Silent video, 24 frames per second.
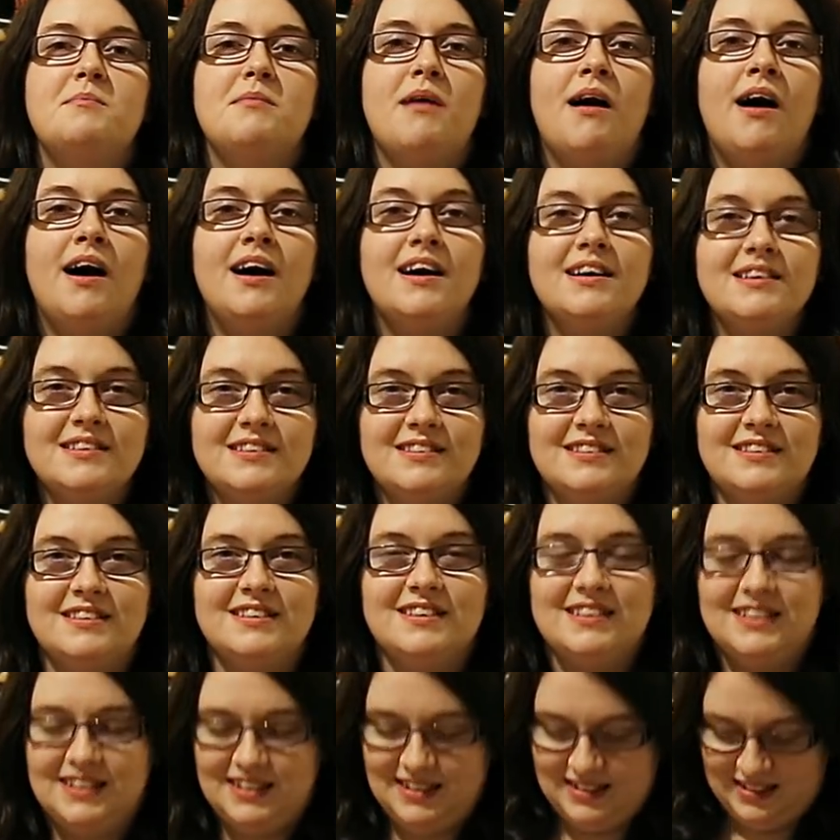
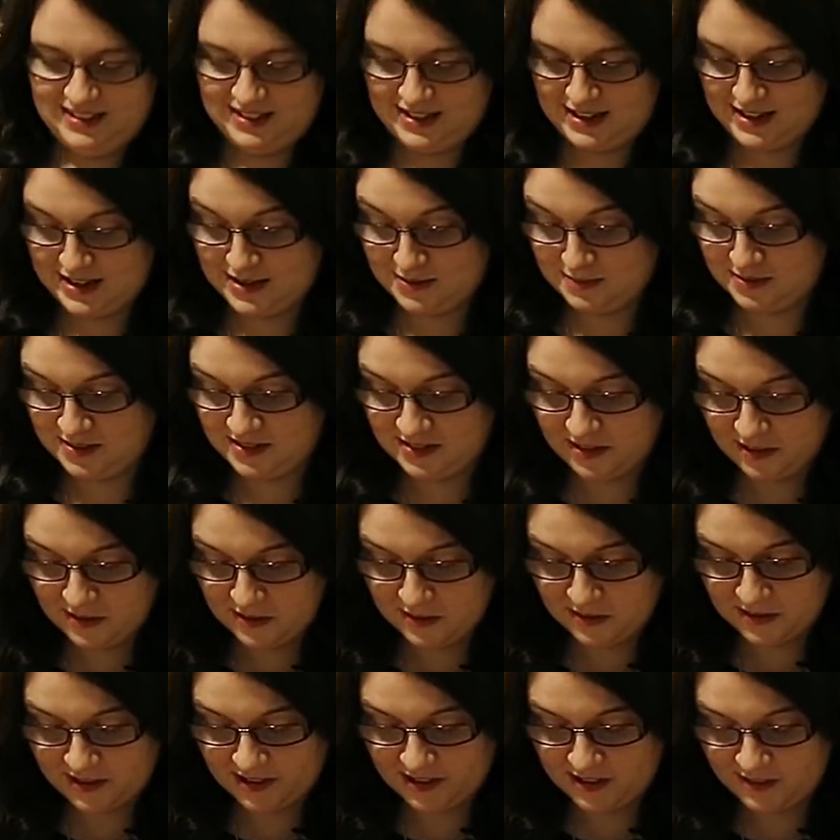parcel, and I'm so
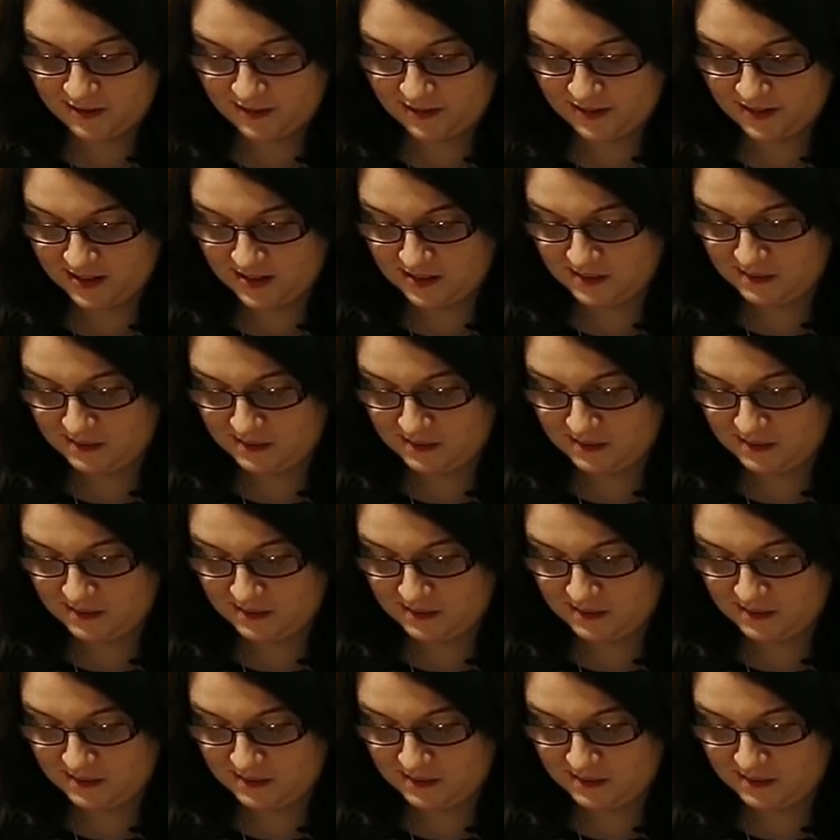grateful